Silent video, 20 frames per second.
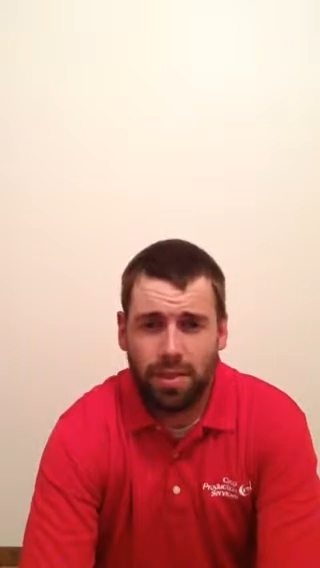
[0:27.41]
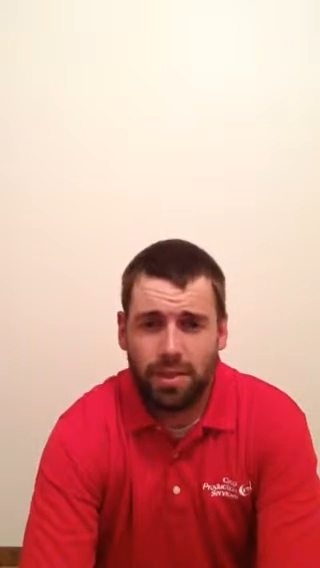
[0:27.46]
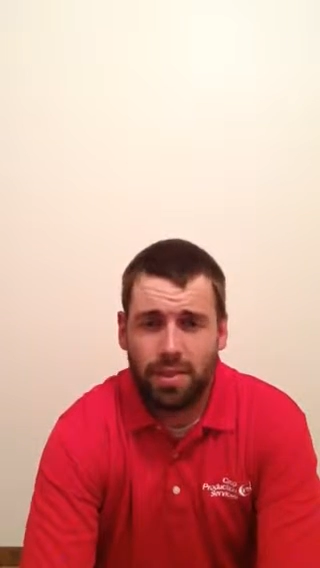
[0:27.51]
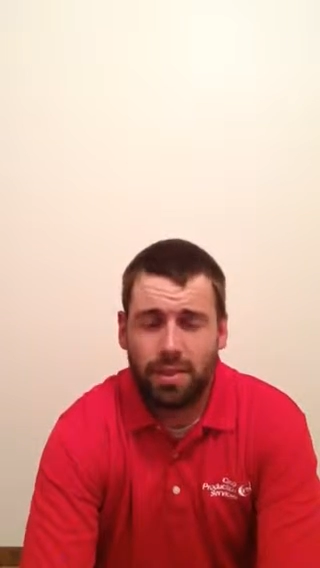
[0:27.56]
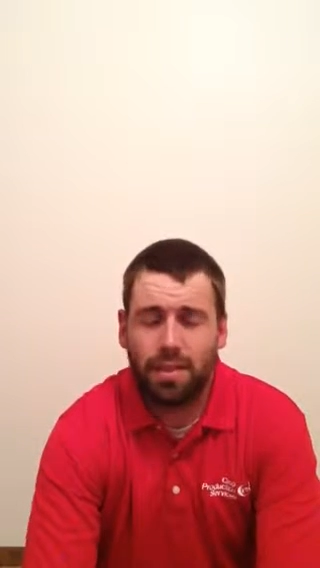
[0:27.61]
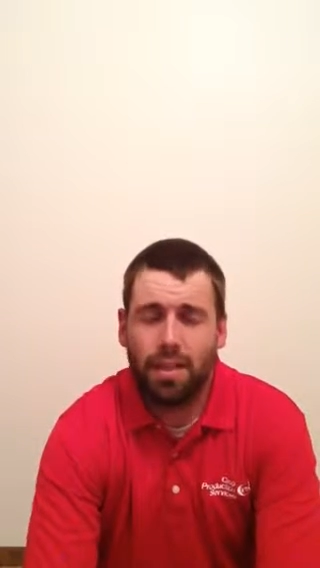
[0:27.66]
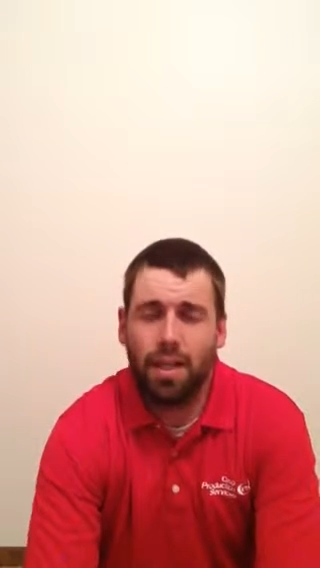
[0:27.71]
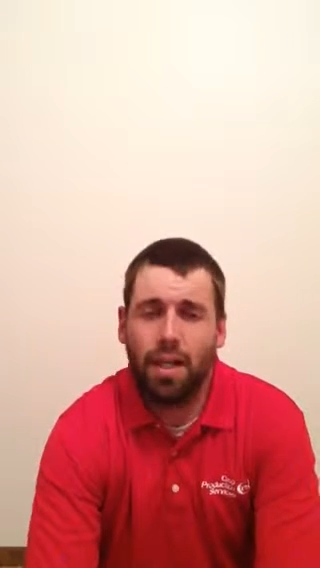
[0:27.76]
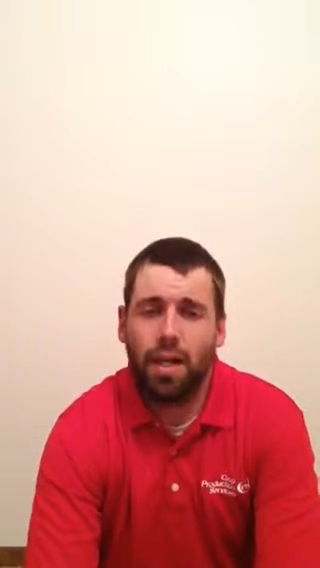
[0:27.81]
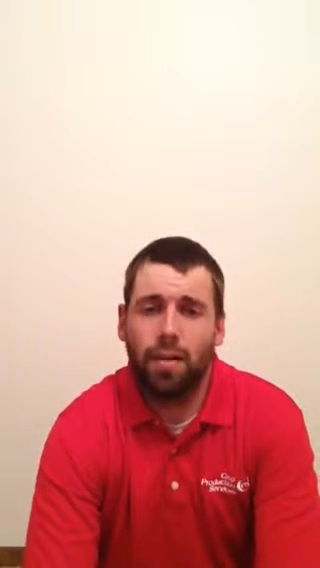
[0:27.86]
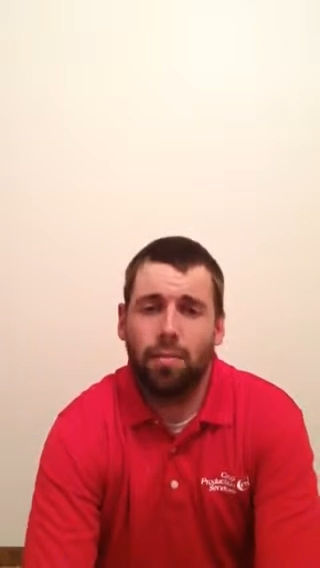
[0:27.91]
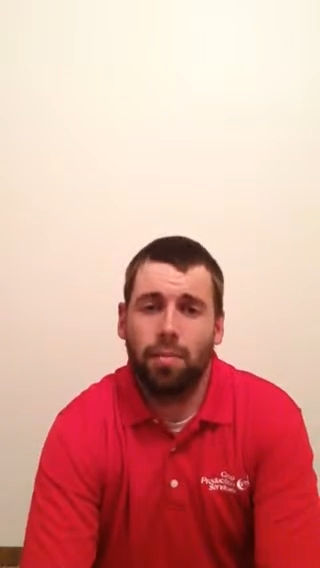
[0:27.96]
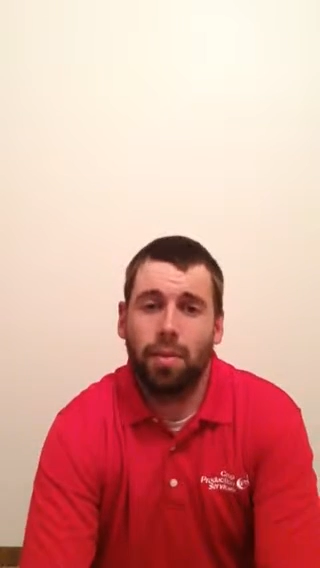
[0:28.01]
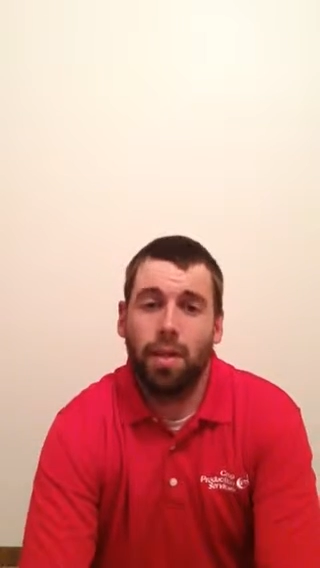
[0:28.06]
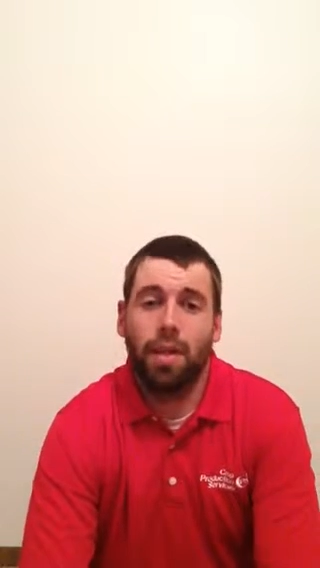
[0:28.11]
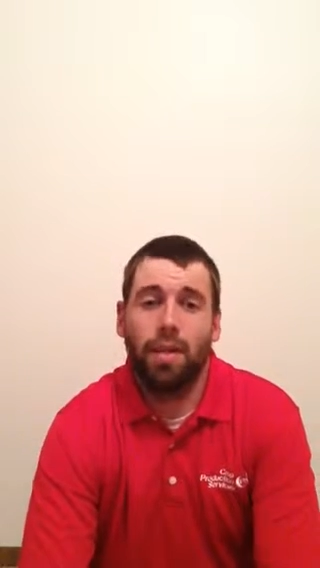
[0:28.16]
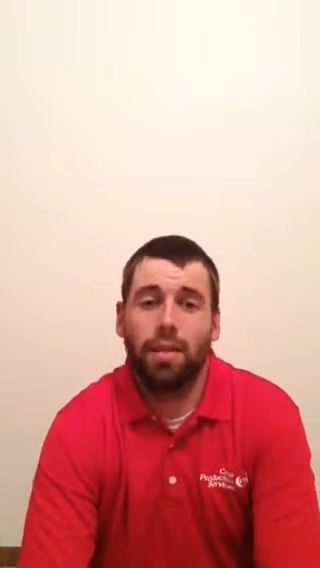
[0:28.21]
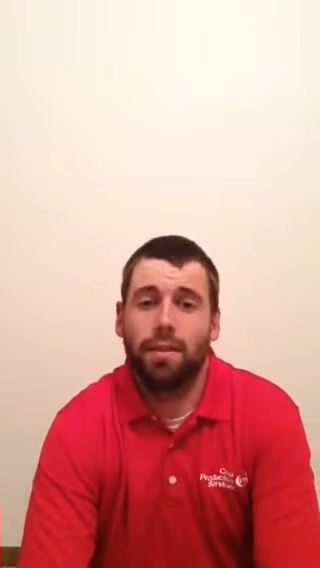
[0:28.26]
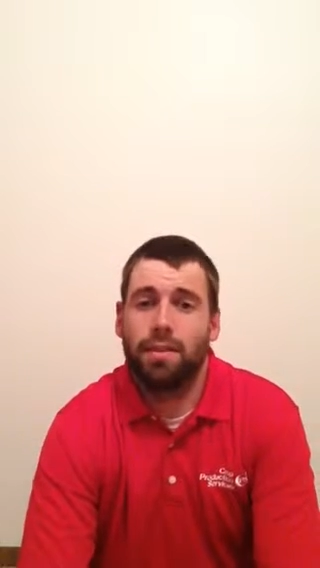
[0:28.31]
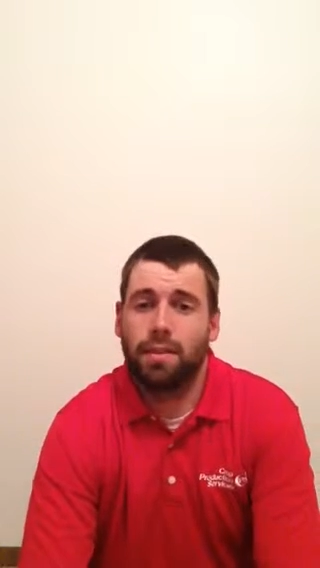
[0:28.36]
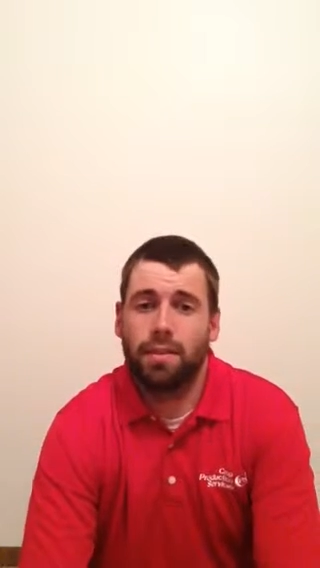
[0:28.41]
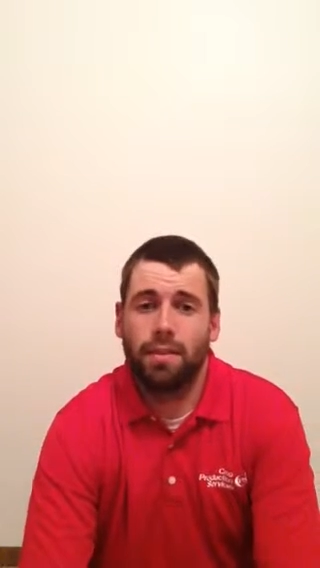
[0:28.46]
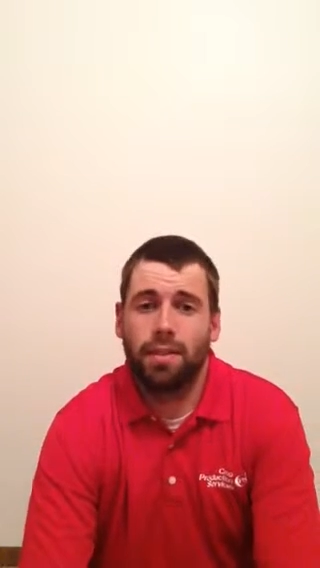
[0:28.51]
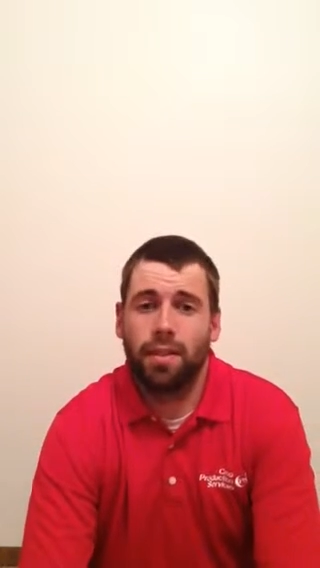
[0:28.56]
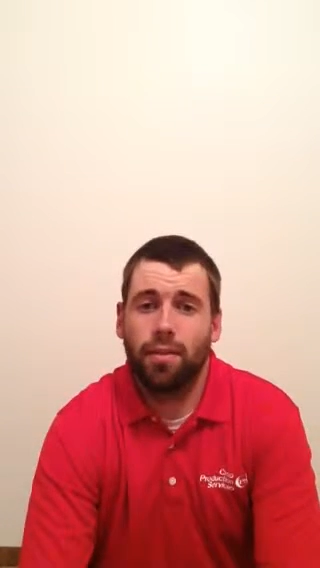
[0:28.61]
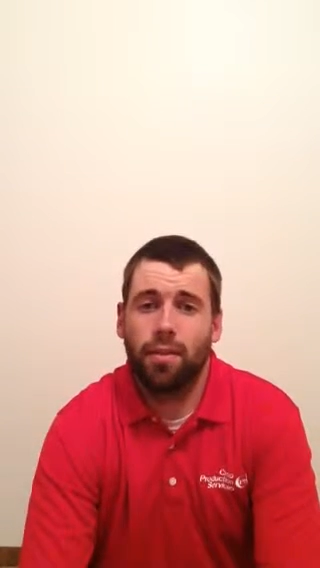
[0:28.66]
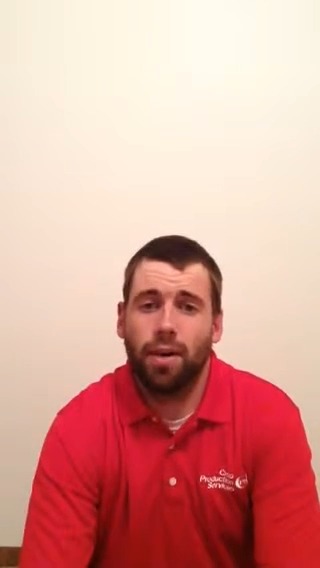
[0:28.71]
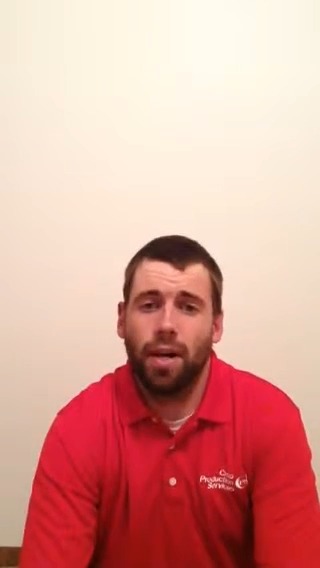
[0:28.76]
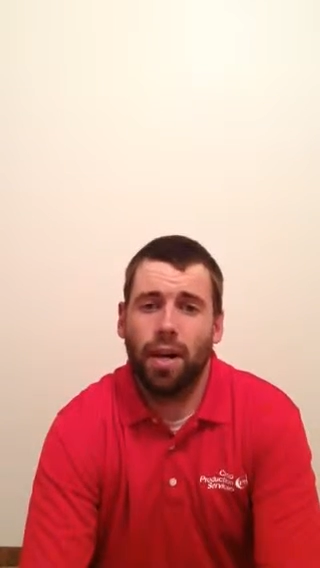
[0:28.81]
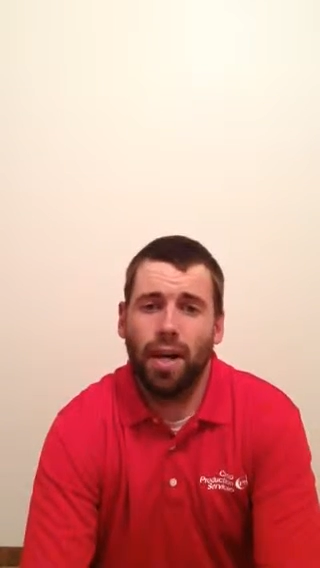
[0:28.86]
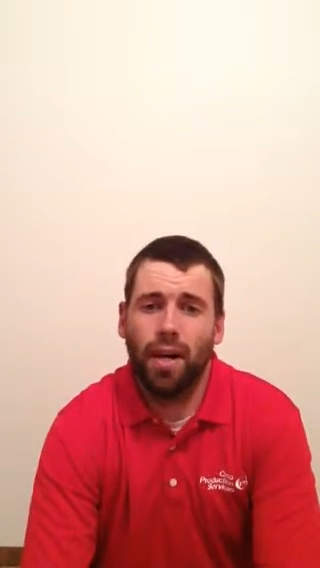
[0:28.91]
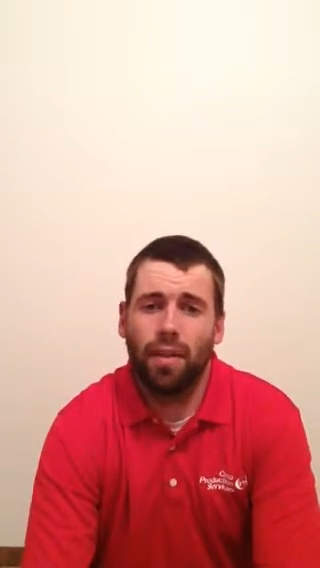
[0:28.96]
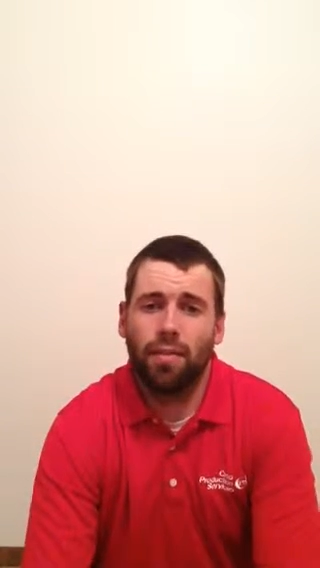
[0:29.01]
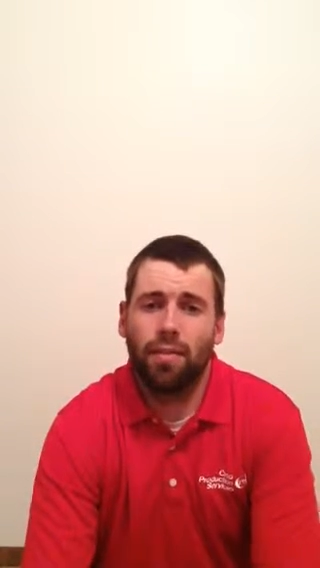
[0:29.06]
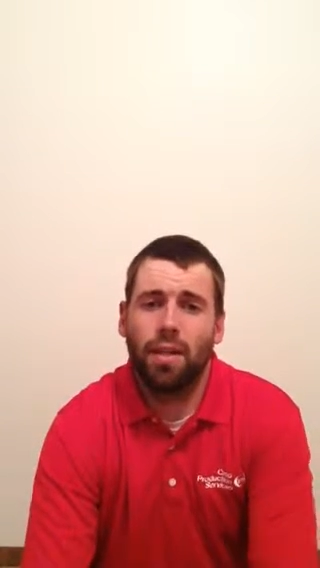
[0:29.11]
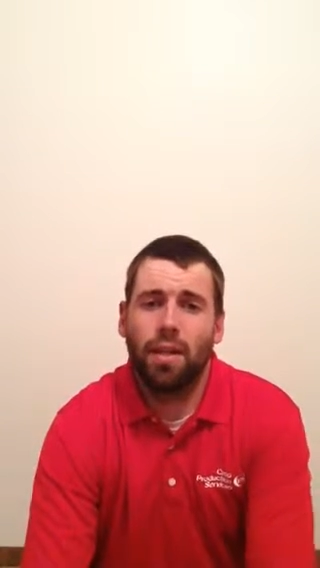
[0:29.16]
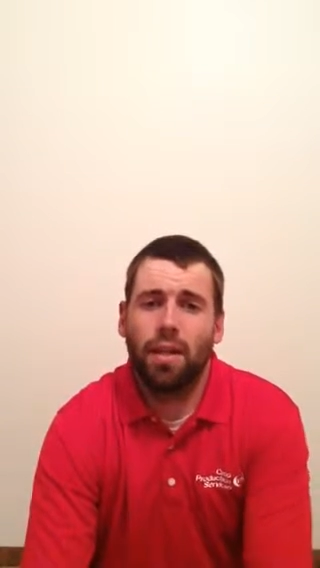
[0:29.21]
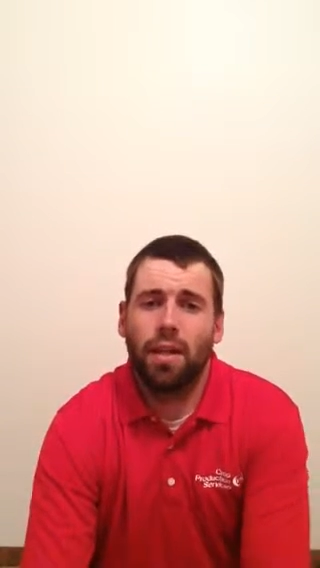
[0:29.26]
to stop, and I just never have.